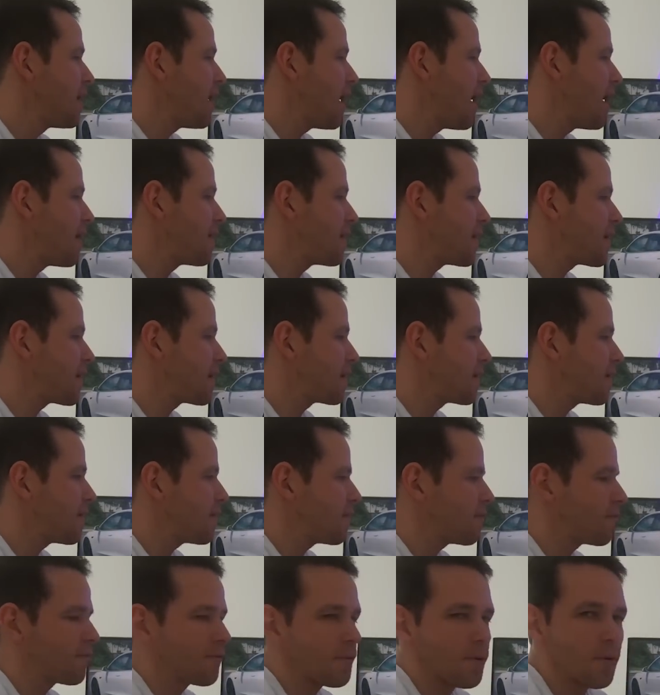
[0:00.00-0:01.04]
And then
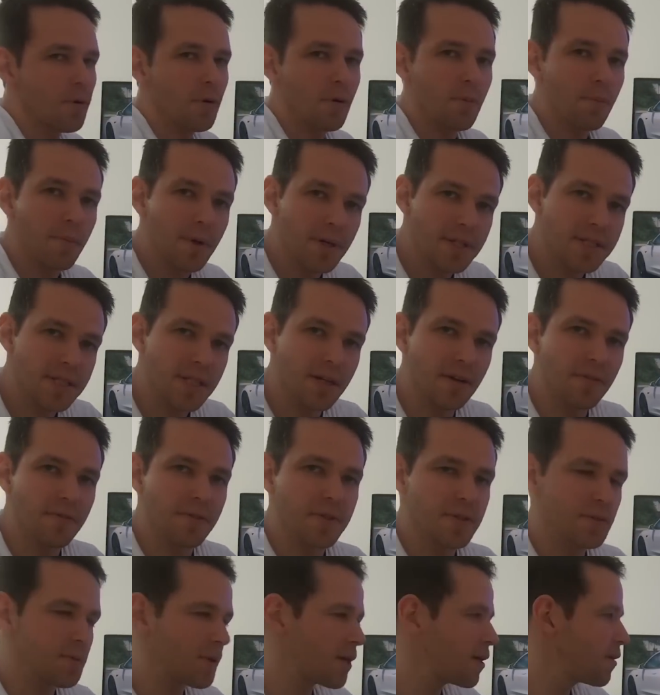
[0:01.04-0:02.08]
for myself
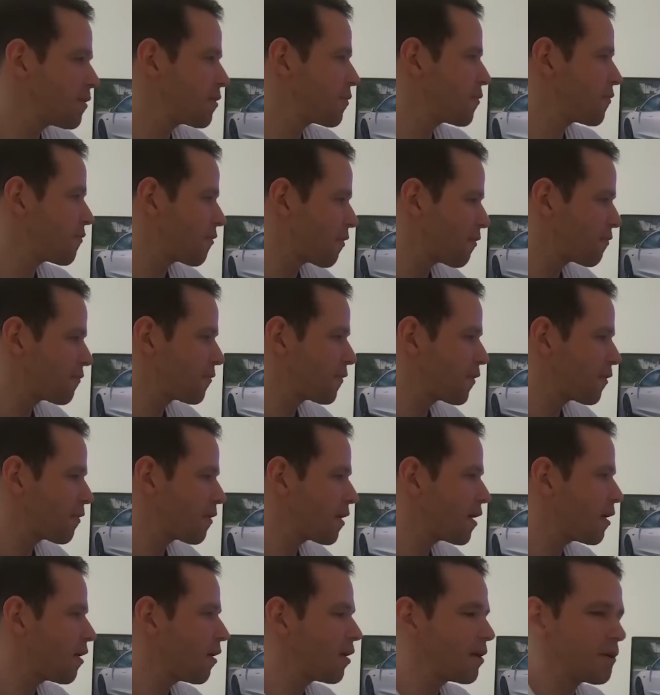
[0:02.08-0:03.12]
as well, the referrer,
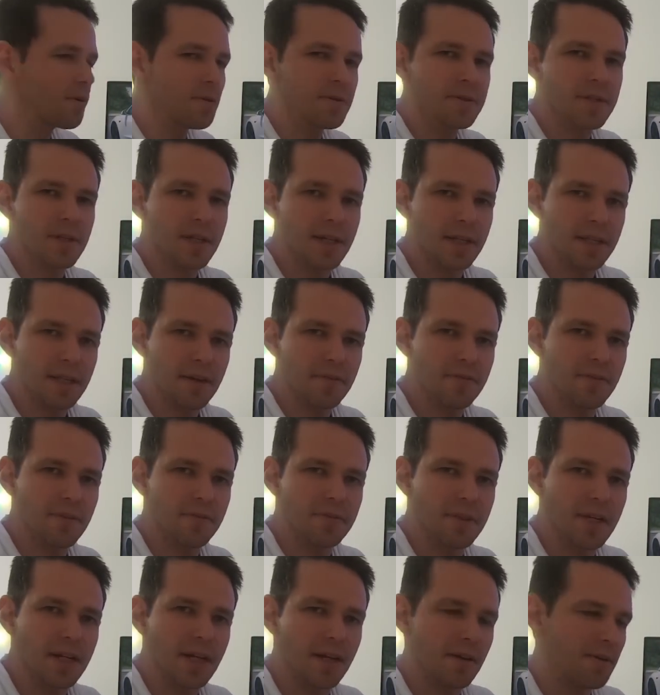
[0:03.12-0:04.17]
I also get that
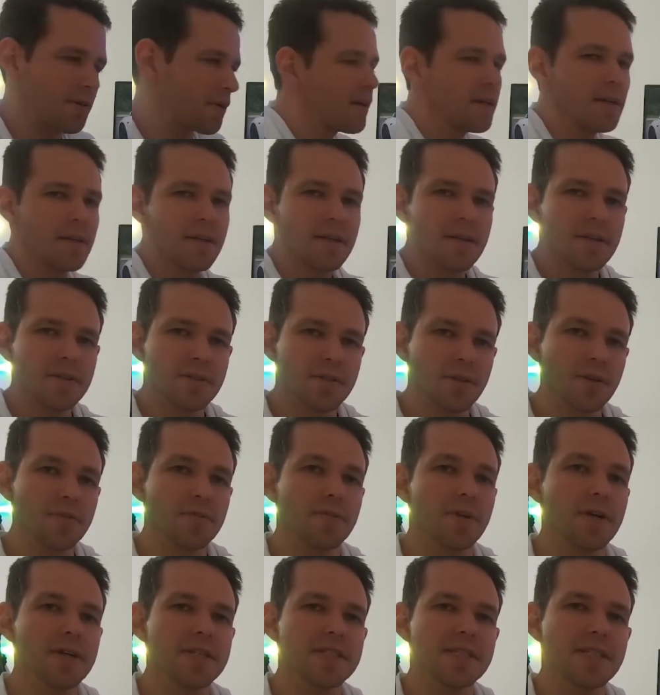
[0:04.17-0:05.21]
1,500. So
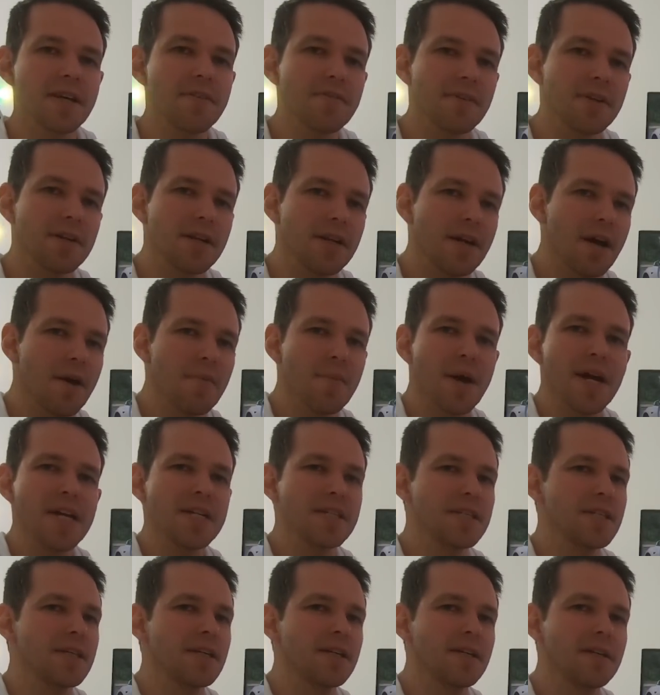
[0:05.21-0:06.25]
far, 7
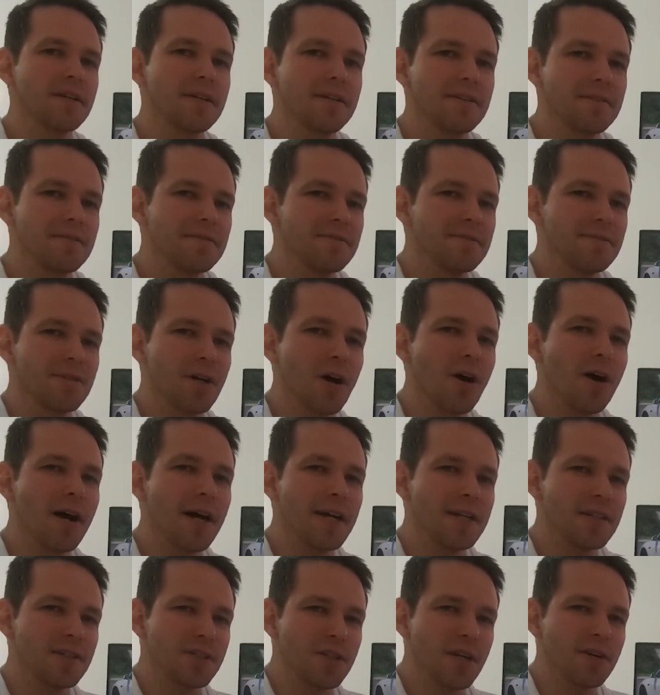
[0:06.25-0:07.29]
amazing,
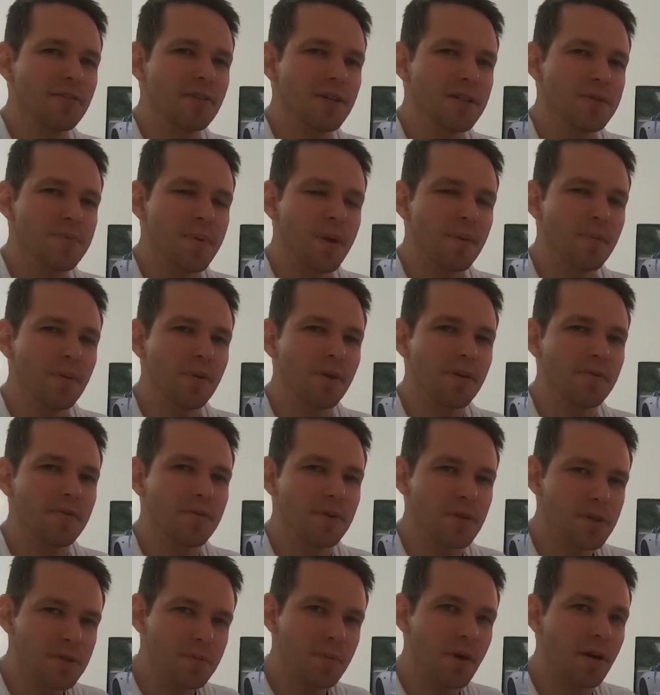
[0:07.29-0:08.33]
kind, generous people have
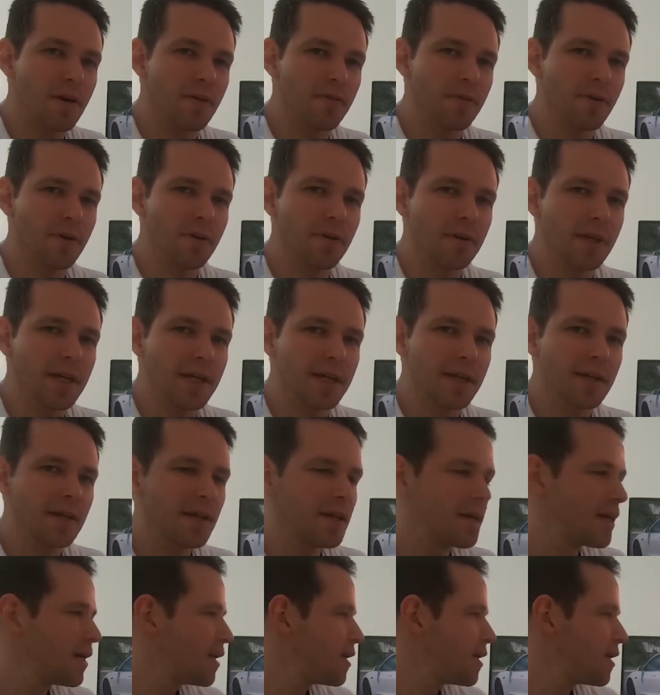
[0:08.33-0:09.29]
used my referral link.